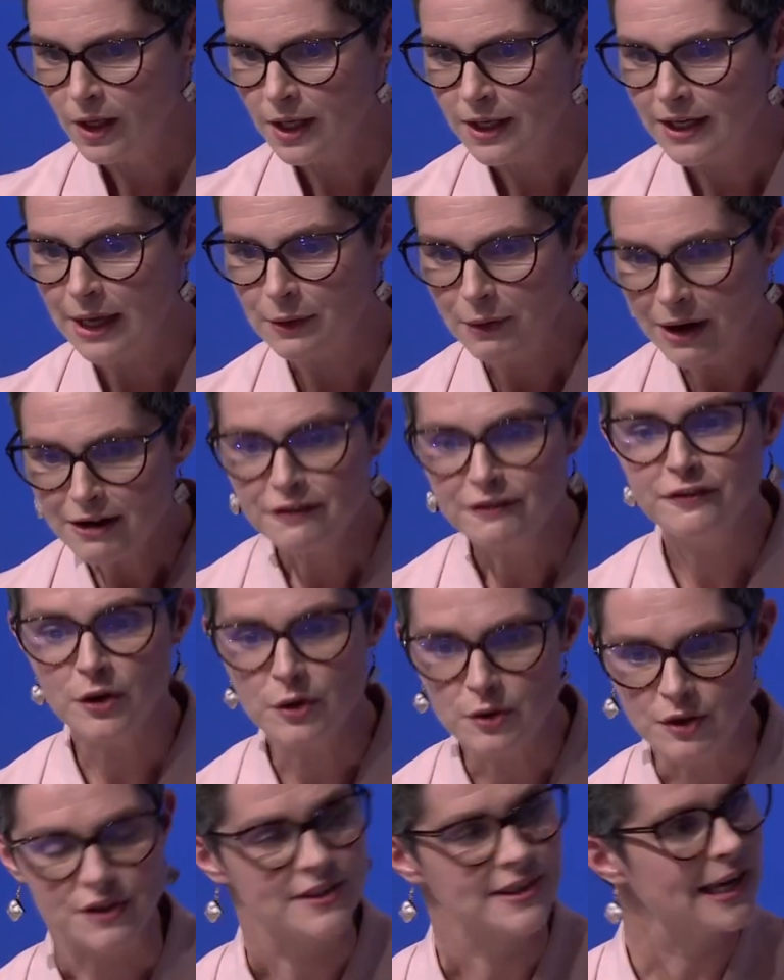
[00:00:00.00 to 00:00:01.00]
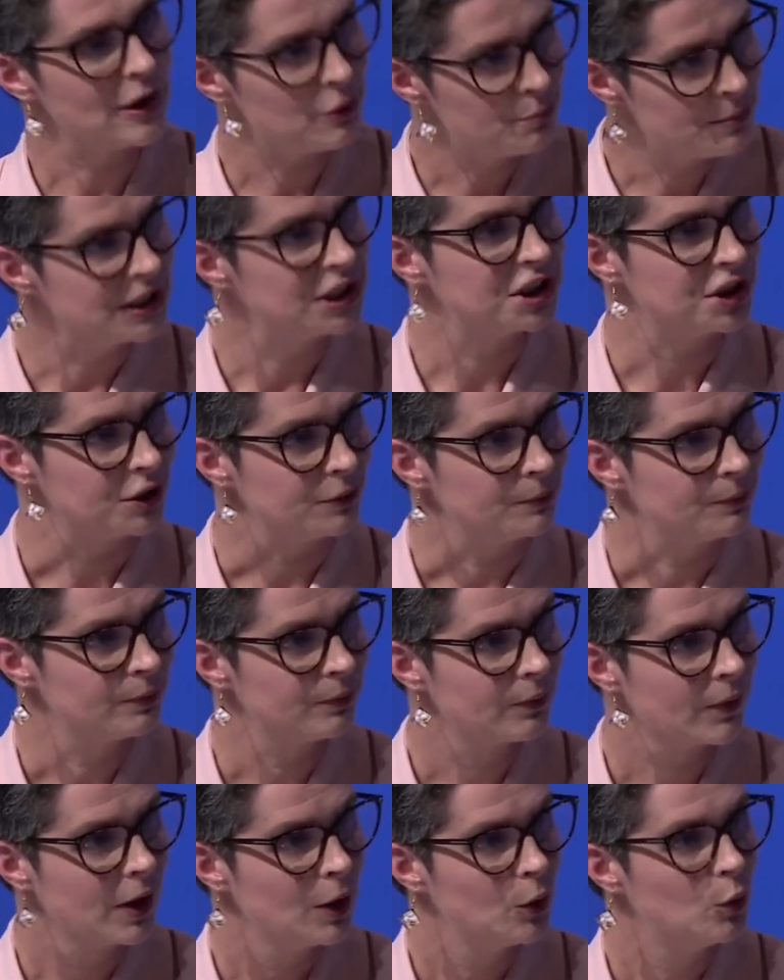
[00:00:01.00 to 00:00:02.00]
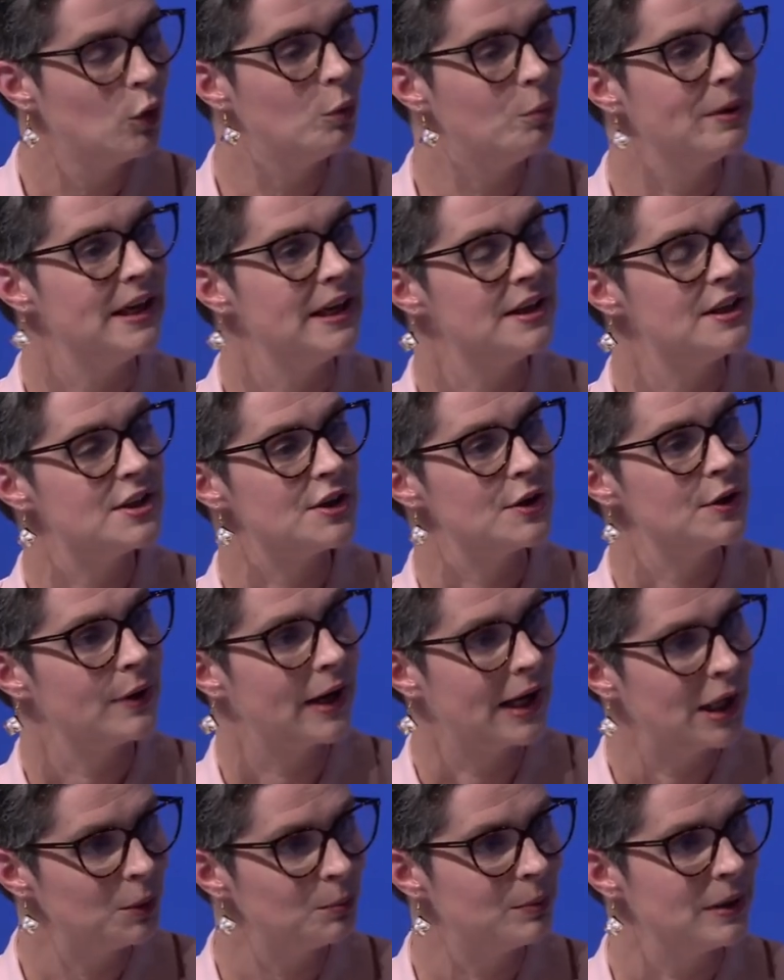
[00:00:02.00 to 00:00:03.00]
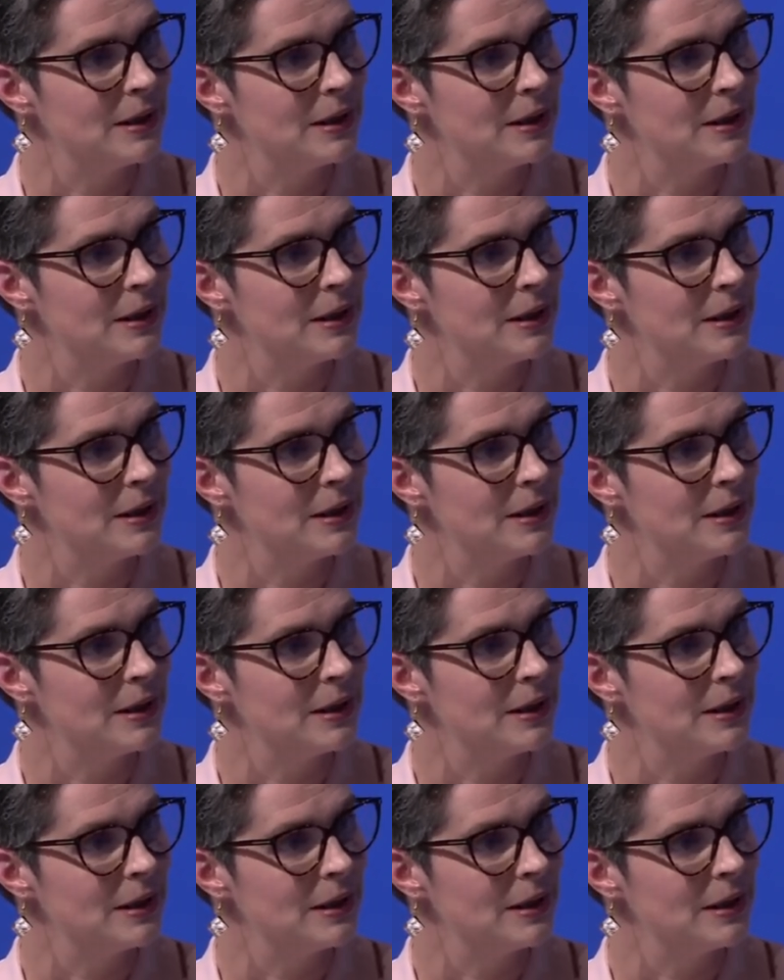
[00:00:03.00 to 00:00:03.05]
Now, our focus, our mission, will be to help